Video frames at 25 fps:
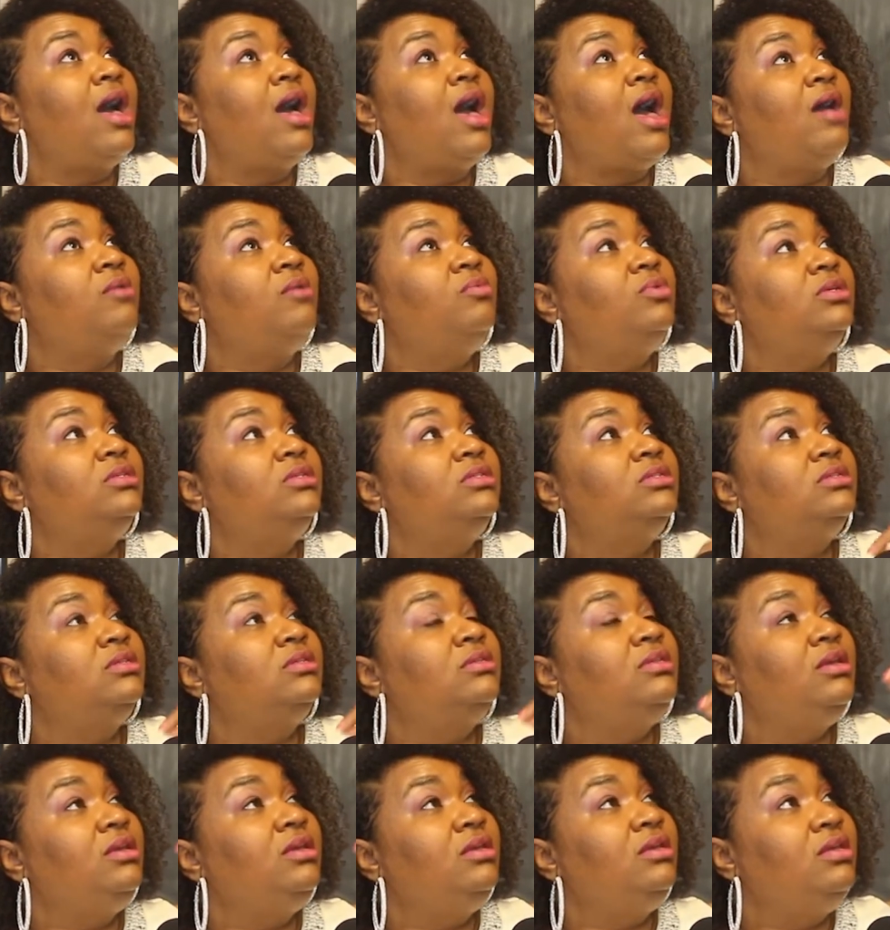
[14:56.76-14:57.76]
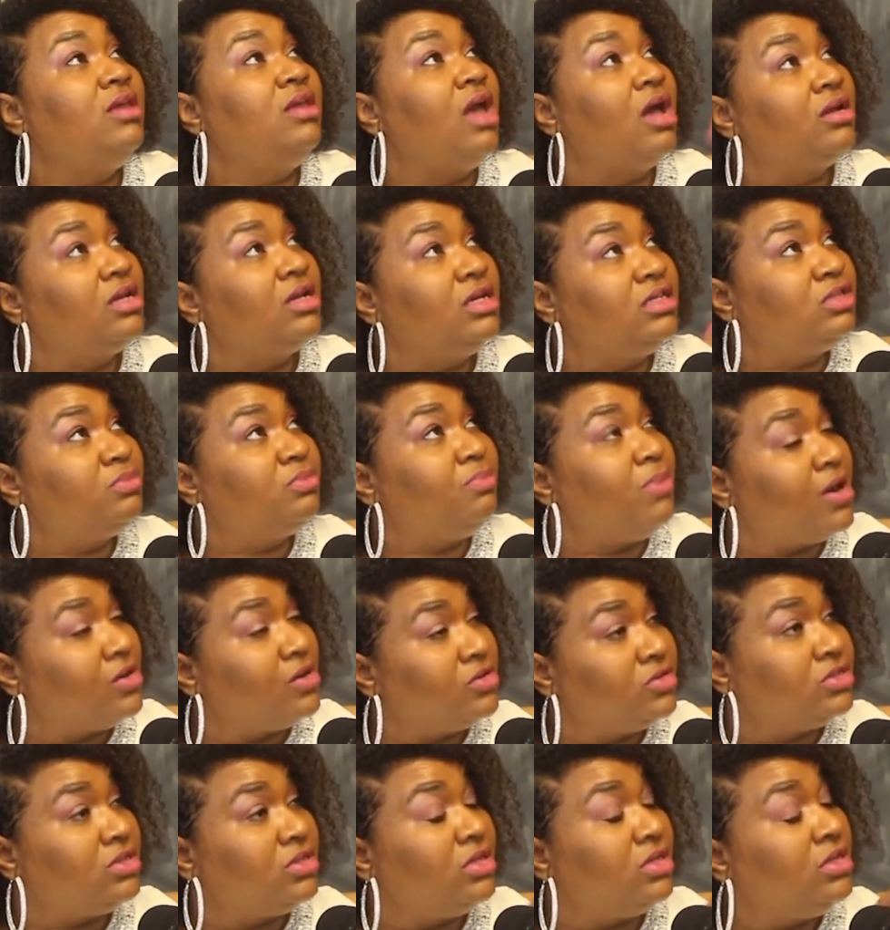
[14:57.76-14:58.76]
I was the youngest
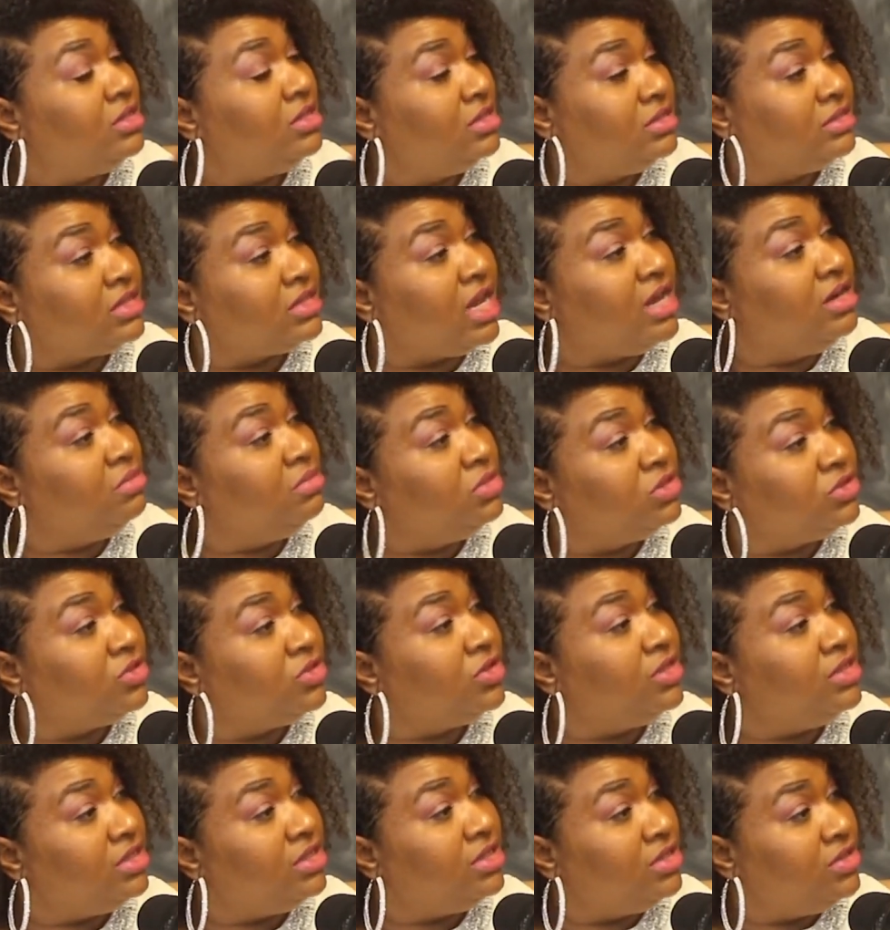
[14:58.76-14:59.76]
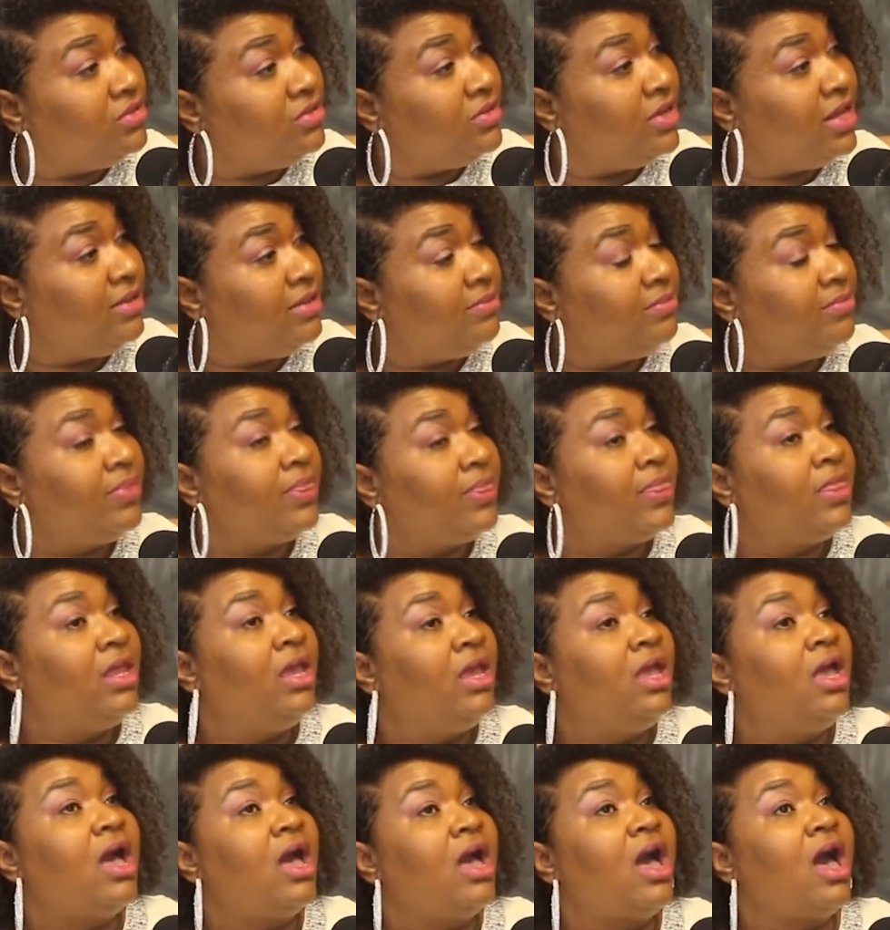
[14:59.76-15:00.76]
person in the state of Missouri to do it.
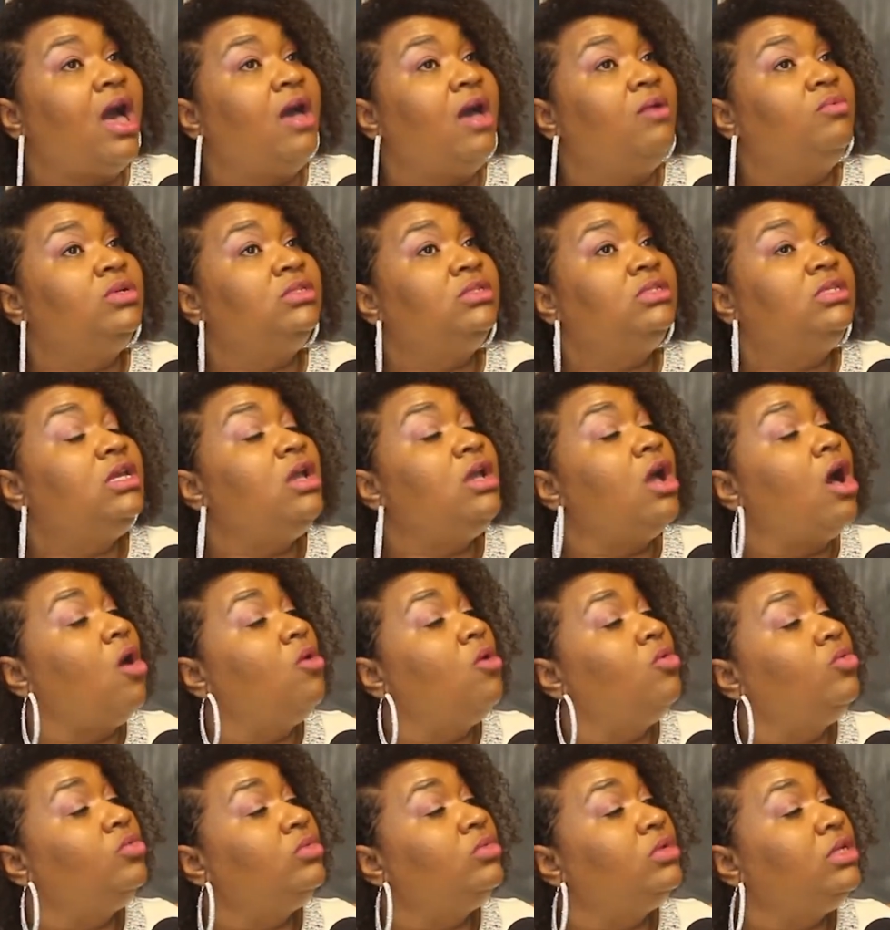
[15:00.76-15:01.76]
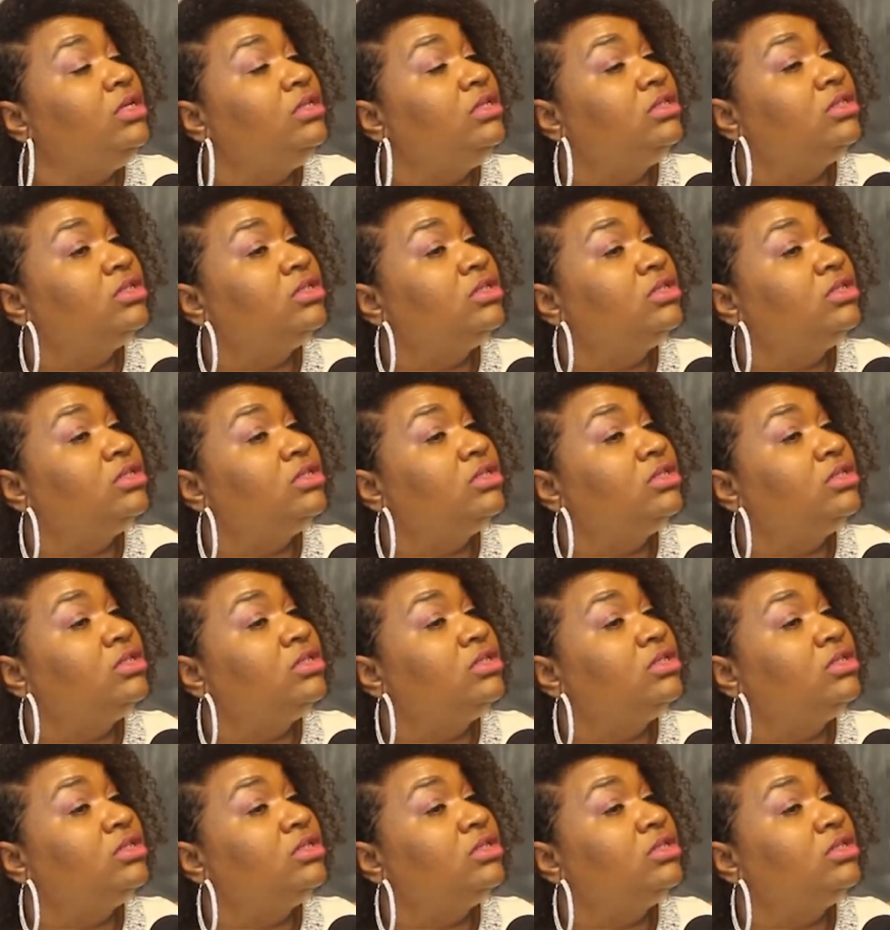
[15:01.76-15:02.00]
I was the only